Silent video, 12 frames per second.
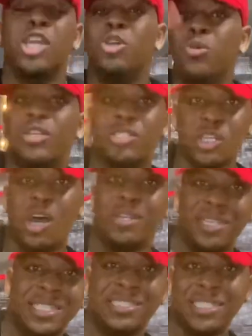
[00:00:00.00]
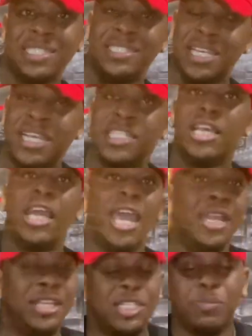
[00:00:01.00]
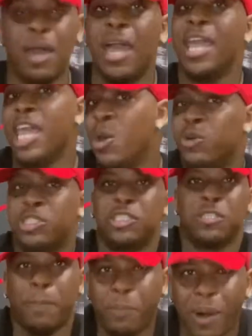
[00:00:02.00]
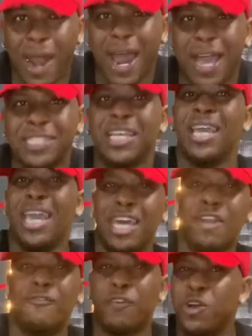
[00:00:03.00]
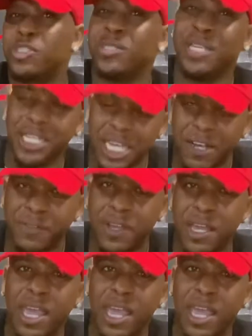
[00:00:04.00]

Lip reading: you would have saw this, and this, but it was a surprise anniversary gift.